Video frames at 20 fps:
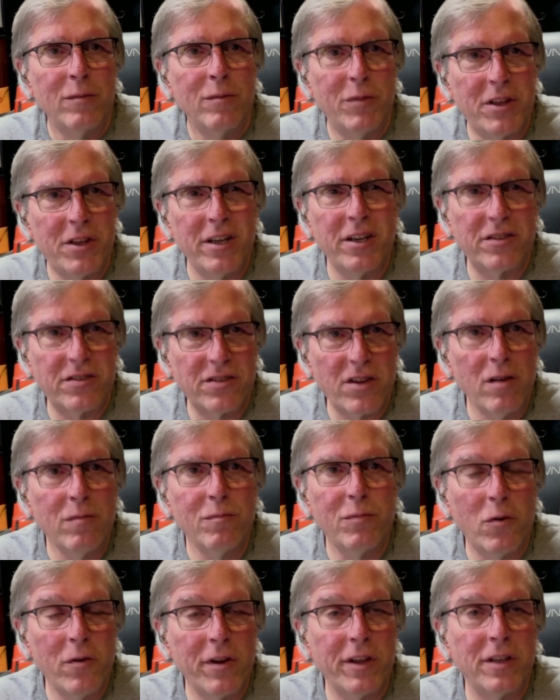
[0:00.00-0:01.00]
but then at
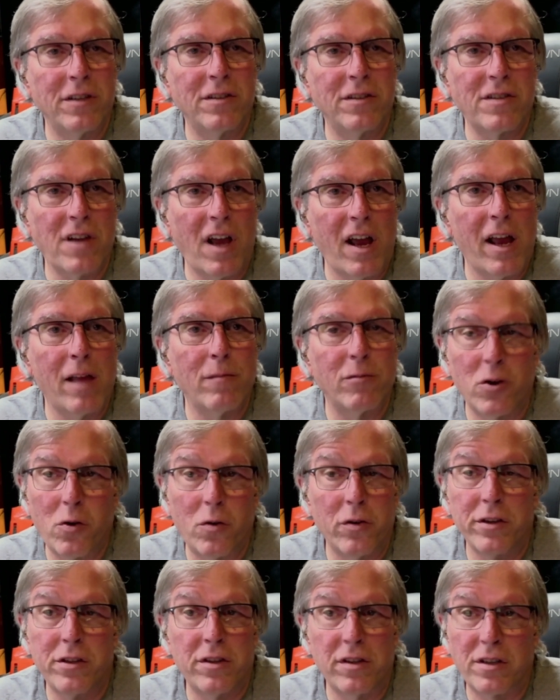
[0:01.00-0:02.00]
some point in time,
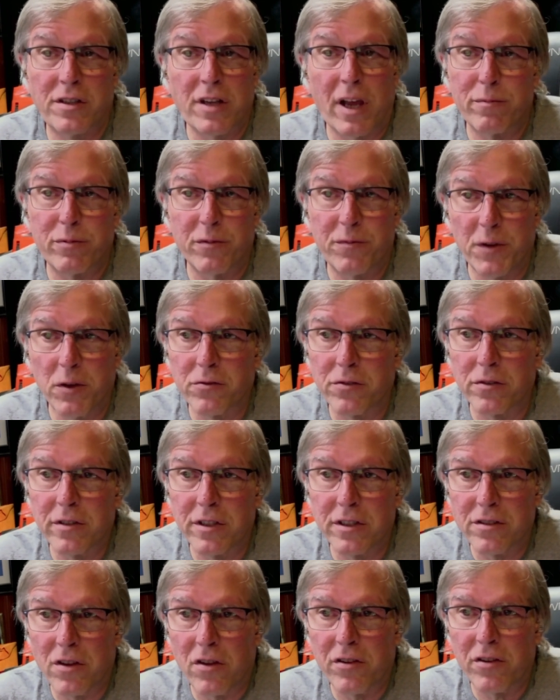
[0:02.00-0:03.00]
according to the type of filter
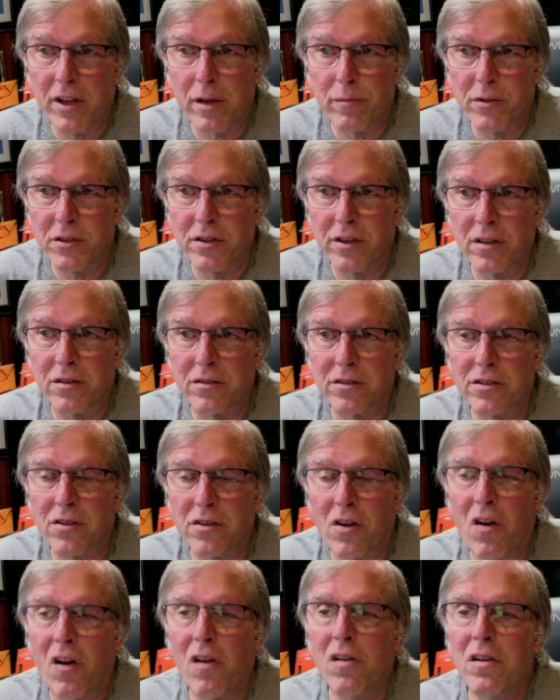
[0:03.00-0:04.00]
that's on that particular
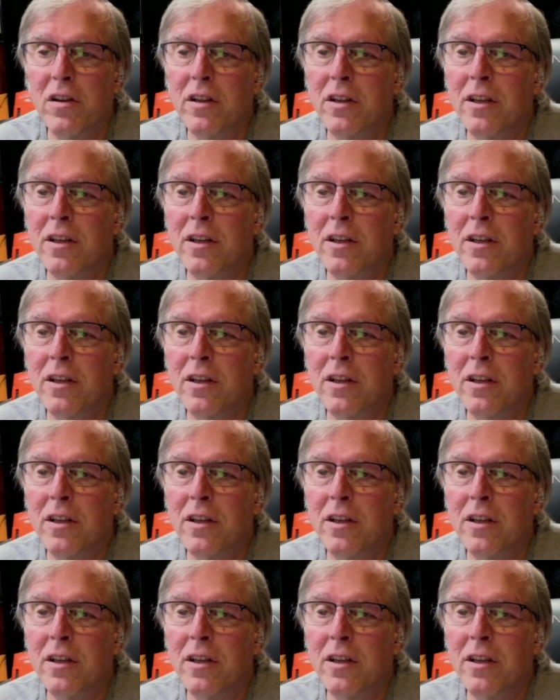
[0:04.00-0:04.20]
saw,